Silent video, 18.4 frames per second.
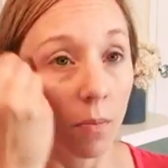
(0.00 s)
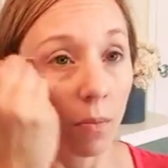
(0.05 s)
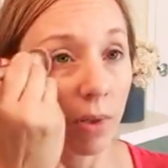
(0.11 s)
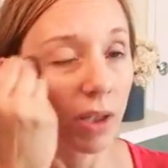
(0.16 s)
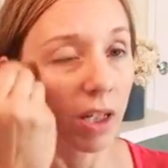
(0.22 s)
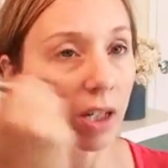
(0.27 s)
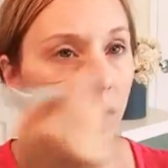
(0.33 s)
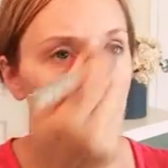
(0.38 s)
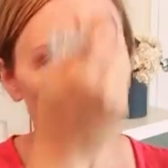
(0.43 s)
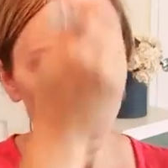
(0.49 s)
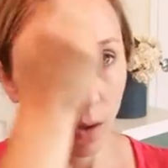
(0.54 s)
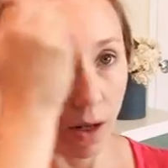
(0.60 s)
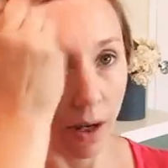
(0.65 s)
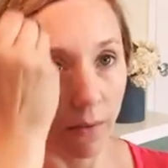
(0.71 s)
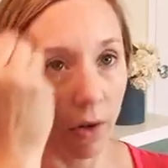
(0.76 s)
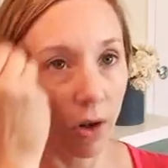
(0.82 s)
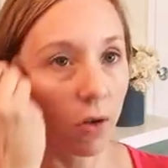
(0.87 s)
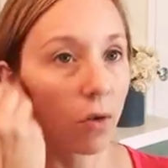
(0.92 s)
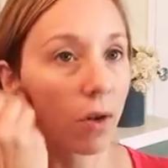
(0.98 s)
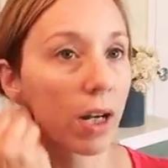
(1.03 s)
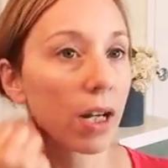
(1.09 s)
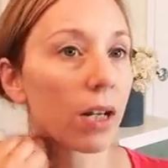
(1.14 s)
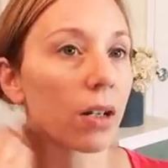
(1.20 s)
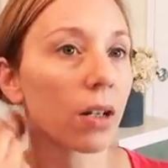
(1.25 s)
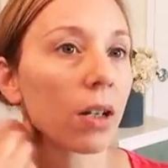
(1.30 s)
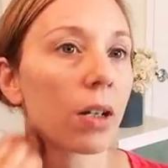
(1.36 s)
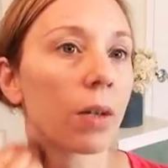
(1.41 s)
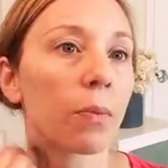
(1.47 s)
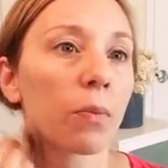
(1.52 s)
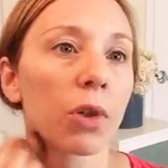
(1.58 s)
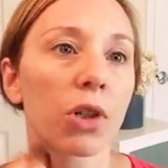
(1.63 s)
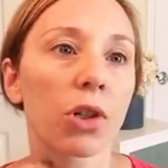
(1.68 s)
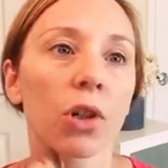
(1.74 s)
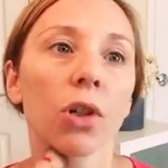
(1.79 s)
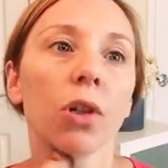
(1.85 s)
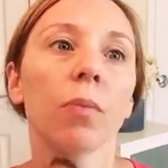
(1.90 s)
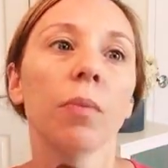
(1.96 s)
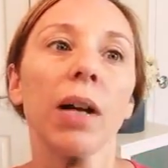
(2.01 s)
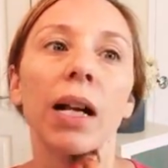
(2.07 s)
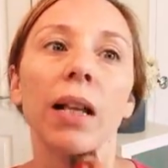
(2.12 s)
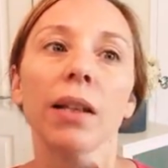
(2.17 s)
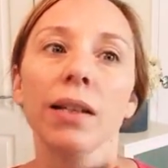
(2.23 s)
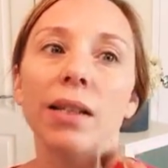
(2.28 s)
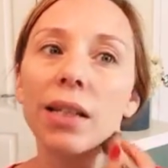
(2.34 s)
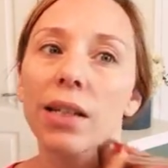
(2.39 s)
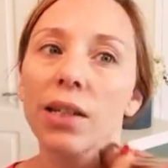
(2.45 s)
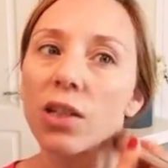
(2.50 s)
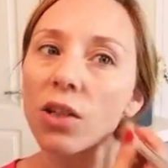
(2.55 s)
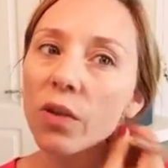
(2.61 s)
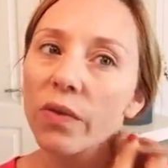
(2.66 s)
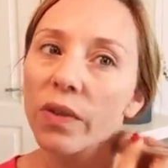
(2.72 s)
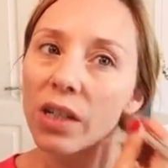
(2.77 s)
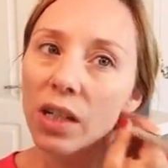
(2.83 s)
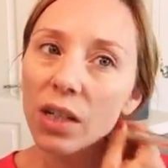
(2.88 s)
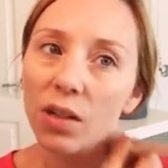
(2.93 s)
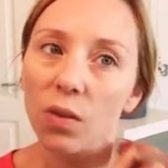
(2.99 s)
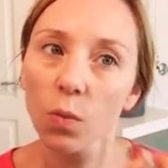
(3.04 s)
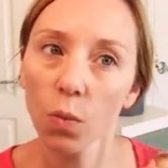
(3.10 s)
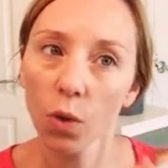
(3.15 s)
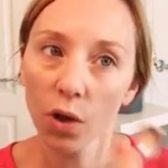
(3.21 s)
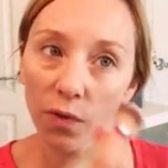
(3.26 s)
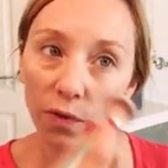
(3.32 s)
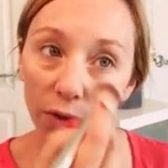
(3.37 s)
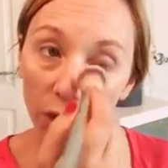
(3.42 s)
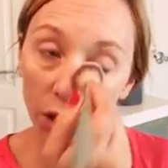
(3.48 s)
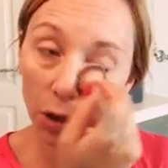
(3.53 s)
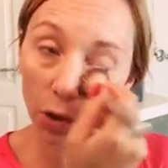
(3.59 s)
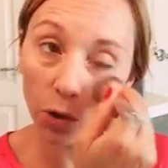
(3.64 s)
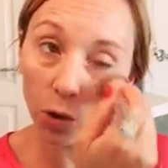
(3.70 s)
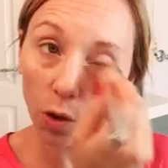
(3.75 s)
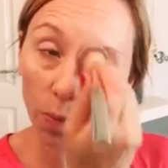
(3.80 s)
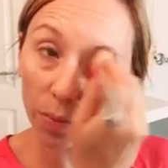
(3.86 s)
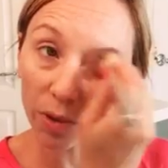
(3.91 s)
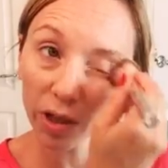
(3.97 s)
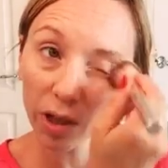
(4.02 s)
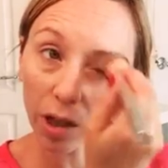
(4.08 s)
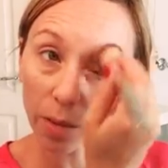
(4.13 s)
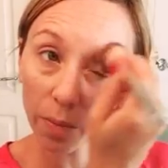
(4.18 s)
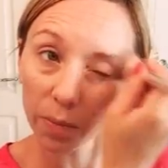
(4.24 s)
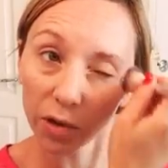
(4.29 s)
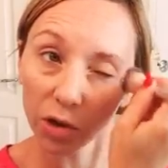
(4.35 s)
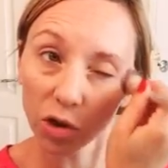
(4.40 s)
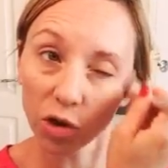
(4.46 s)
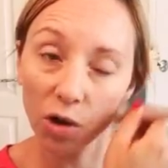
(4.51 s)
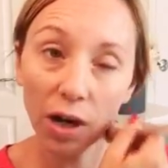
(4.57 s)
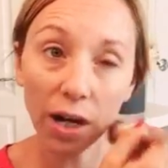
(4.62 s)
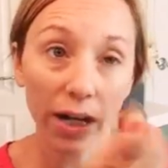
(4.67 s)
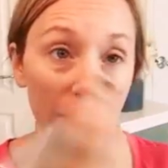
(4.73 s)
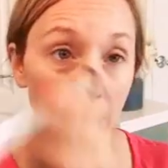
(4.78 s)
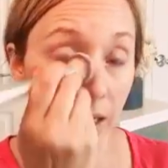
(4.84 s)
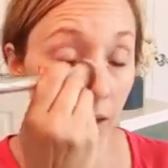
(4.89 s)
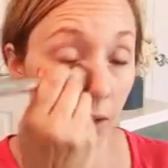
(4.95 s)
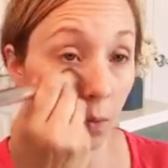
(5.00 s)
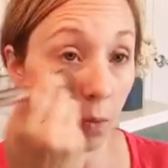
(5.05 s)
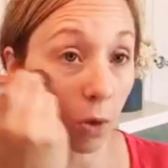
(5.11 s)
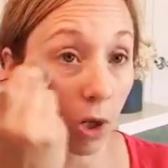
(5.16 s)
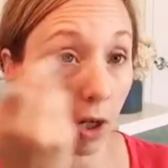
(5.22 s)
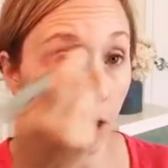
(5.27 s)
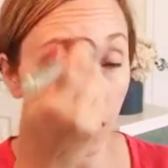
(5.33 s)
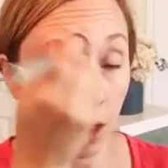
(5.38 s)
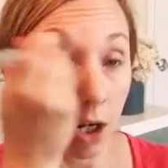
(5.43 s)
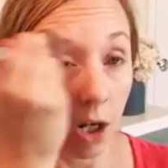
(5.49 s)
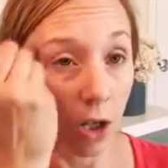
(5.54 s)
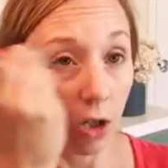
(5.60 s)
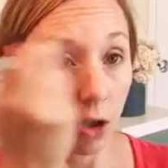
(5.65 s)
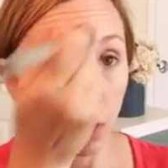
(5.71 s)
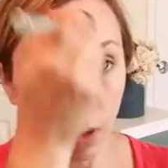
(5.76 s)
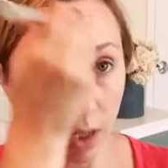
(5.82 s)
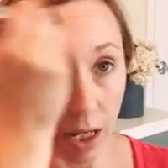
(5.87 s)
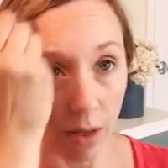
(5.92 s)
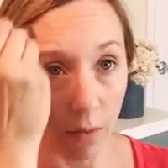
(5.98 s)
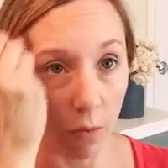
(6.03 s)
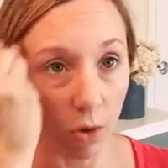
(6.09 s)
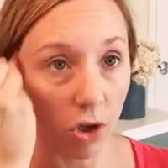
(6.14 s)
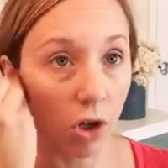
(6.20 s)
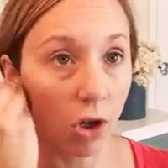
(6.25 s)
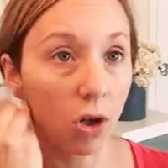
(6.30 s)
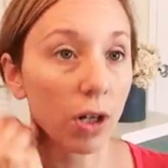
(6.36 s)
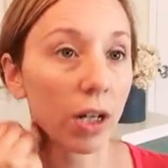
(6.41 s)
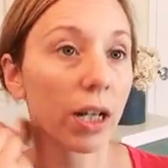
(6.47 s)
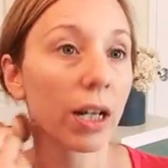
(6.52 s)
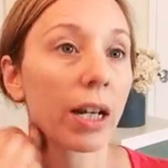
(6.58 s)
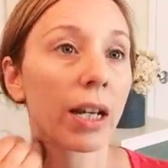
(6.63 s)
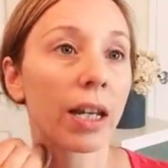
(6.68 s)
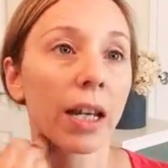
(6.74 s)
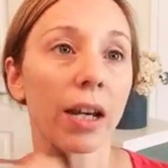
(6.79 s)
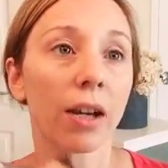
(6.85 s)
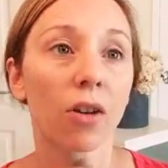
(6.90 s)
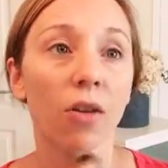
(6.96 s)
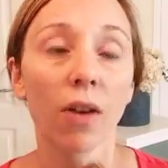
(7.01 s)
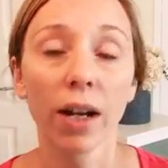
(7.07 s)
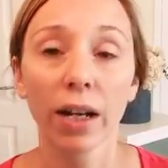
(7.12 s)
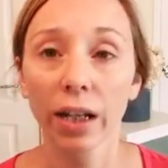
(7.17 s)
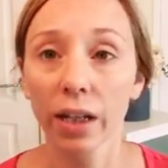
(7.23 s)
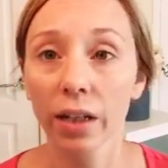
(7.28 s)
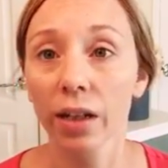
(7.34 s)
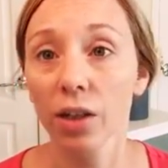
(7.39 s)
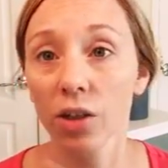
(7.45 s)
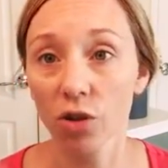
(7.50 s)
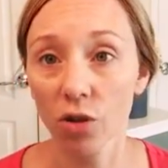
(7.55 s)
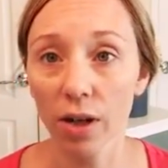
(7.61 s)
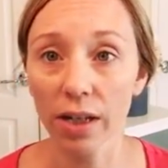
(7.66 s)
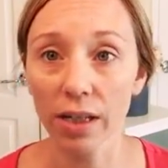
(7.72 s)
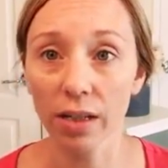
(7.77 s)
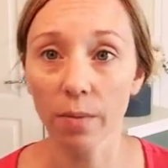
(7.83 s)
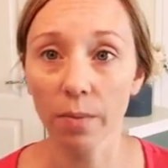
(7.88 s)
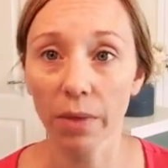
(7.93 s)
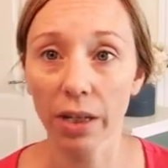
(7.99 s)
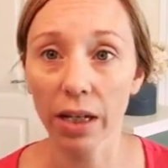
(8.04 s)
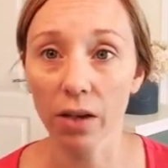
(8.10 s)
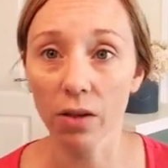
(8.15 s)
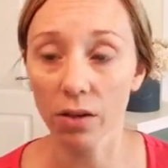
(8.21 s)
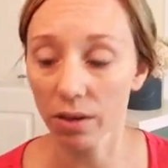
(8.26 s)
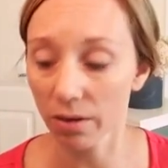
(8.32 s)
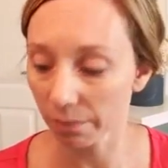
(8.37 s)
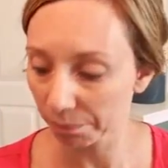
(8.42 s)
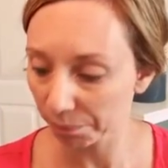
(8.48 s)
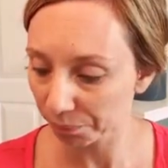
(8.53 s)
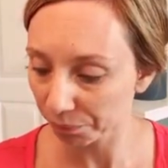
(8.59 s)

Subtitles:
But they also have a great return policy. So if it doesn't work for you, you open it up, you try it, doesn't work, you can return it and get credit and try something else.